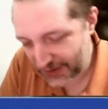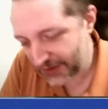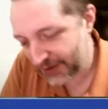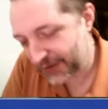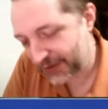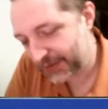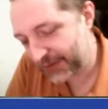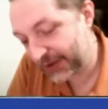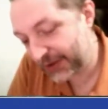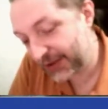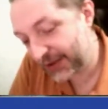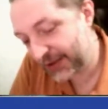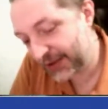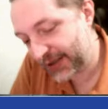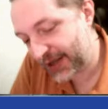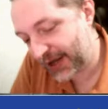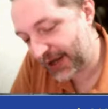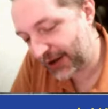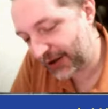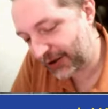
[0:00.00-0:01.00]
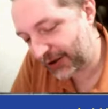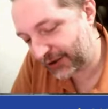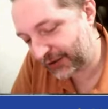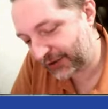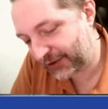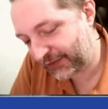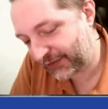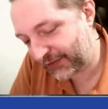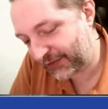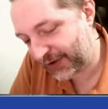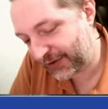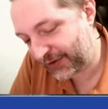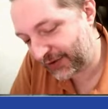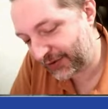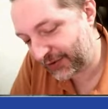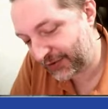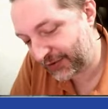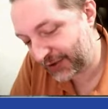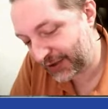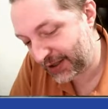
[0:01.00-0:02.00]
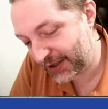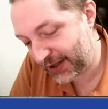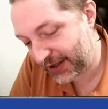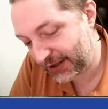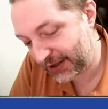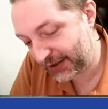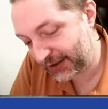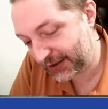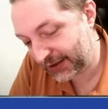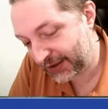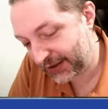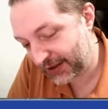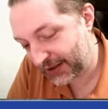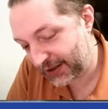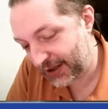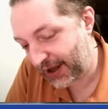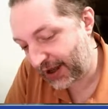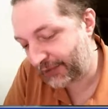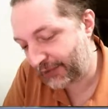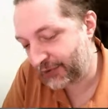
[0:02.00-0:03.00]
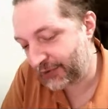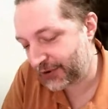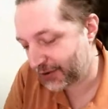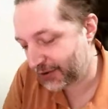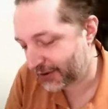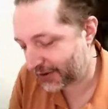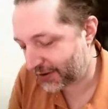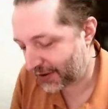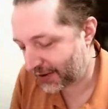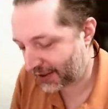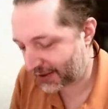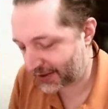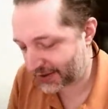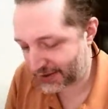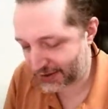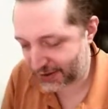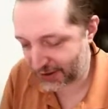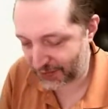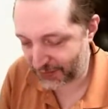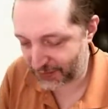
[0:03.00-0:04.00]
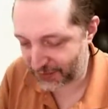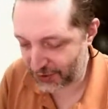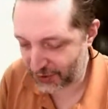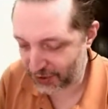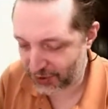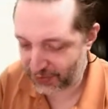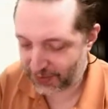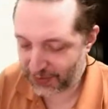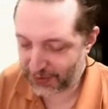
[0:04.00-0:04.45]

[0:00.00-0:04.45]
Thump just because there is 2 Thump, so like, it's kind of confusing.